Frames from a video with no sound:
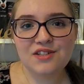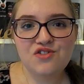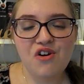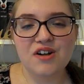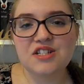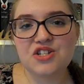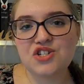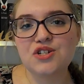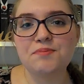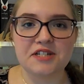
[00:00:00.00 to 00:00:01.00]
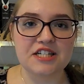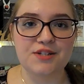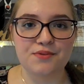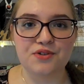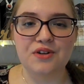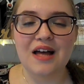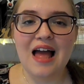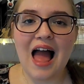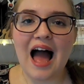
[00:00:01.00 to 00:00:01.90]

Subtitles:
it's not too predictable